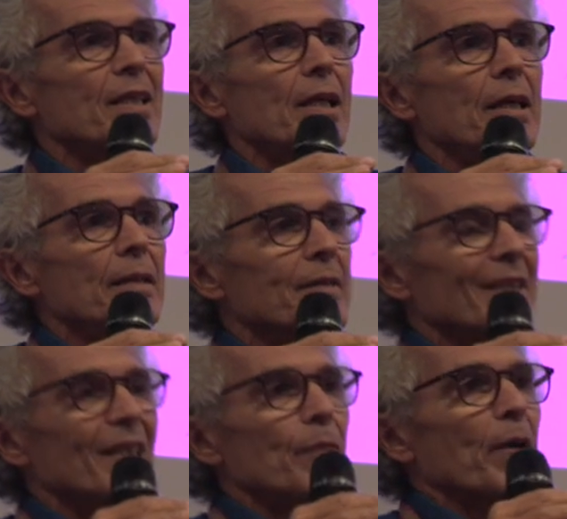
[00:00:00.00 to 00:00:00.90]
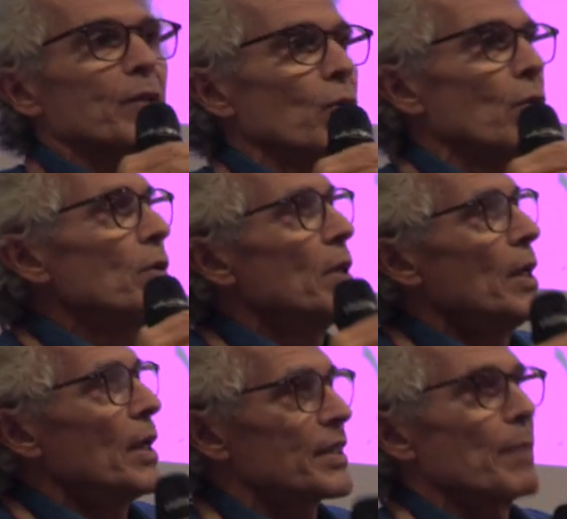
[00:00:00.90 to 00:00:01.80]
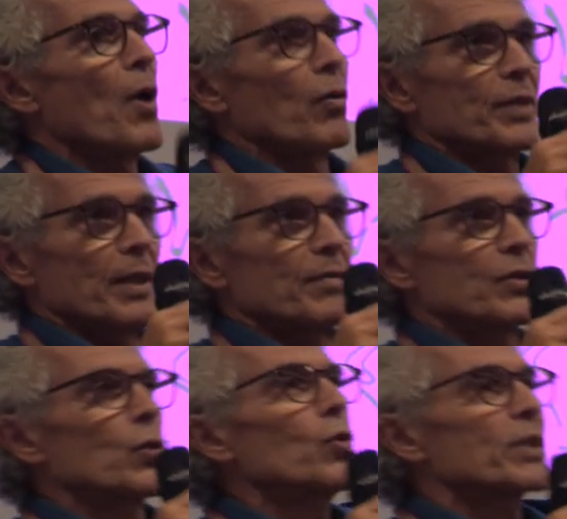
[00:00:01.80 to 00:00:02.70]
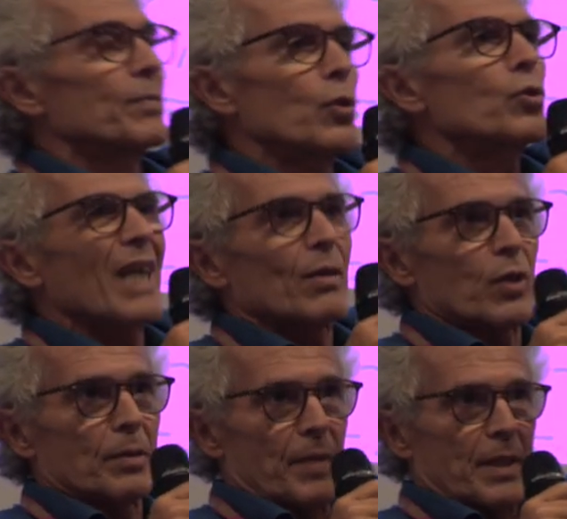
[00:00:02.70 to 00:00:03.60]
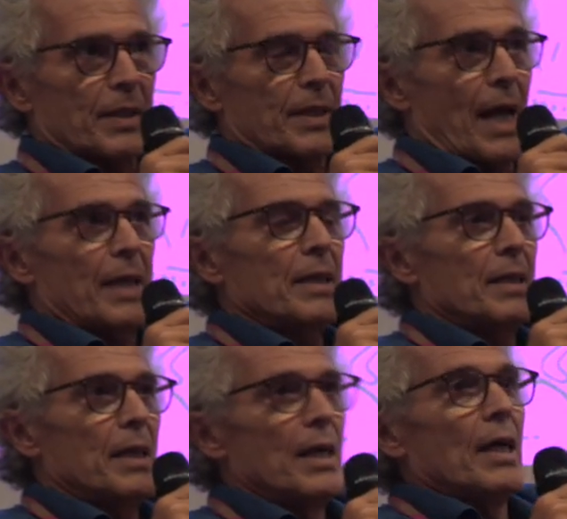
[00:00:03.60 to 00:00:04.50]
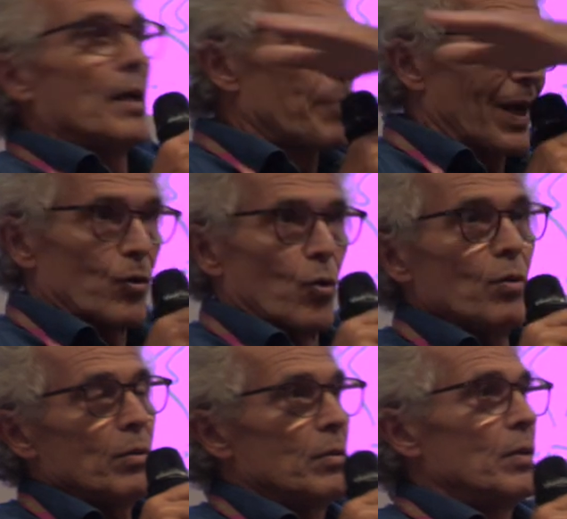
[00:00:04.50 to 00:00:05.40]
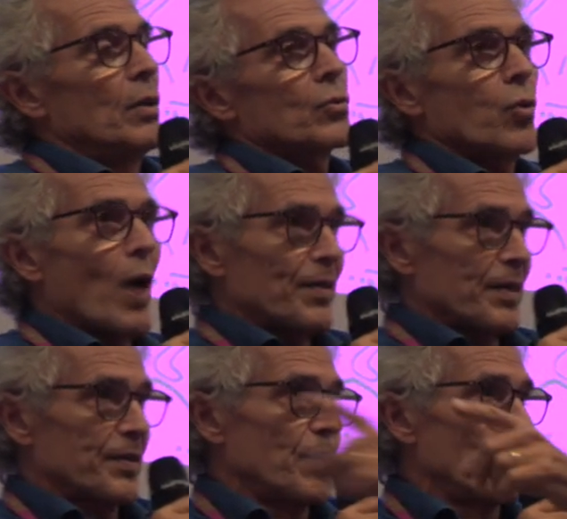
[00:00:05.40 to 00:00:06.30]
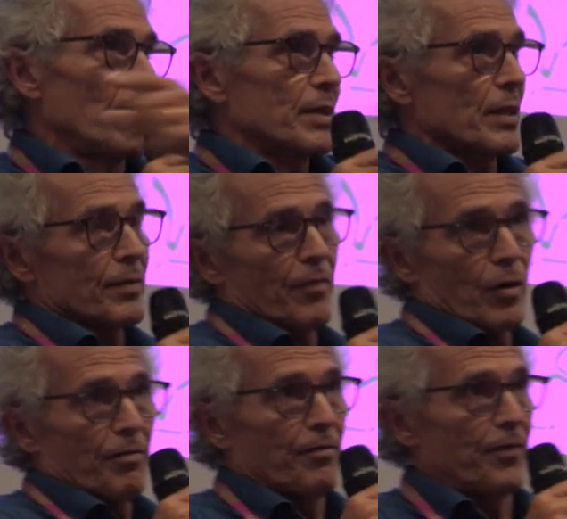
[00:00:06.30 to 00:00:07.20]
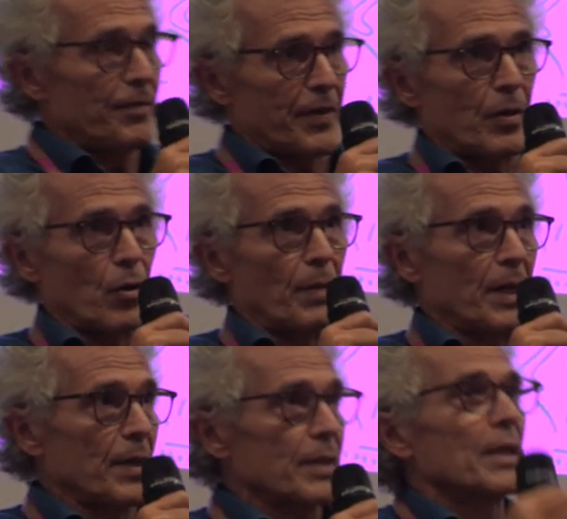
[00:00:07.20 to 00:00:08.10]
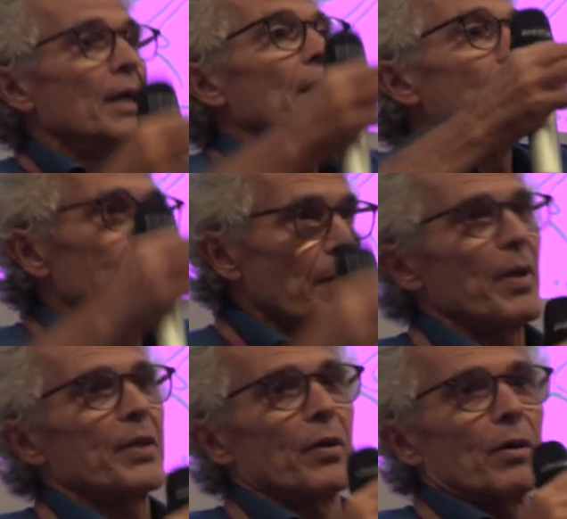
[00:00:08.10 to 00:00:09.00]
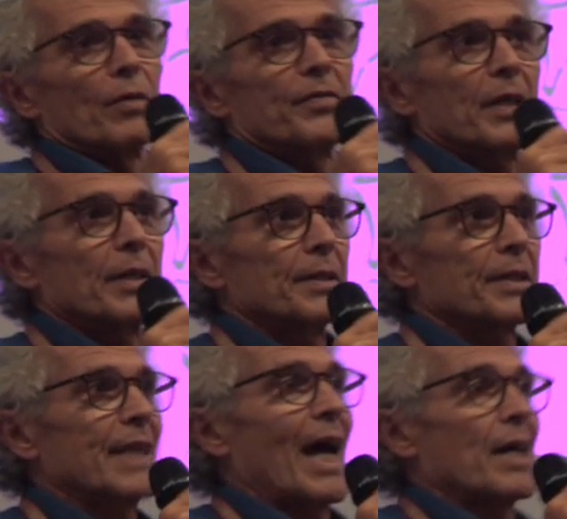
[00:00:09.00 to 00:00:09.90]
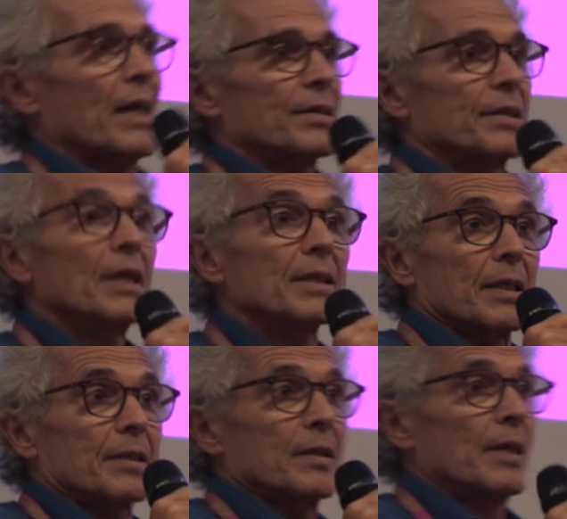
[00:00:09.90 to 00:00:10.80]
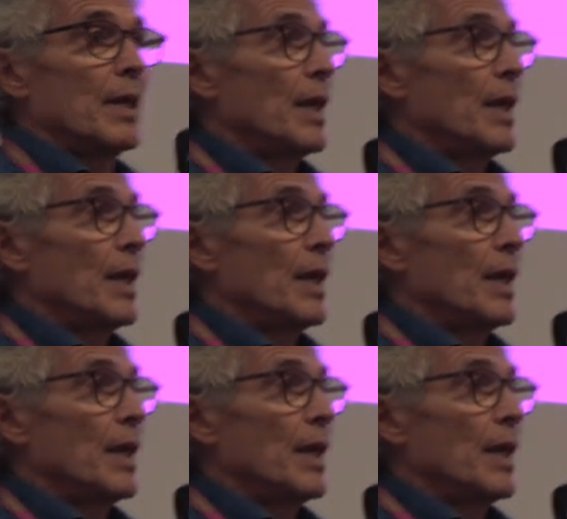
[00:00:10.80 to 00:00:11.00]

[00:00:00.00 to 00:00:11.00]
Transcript: Tassili, Tassili Plateau is a mountain 2,000 meters high, plateau, 200 kilometers for 50 kilometers in the middle of the Sahara Desert.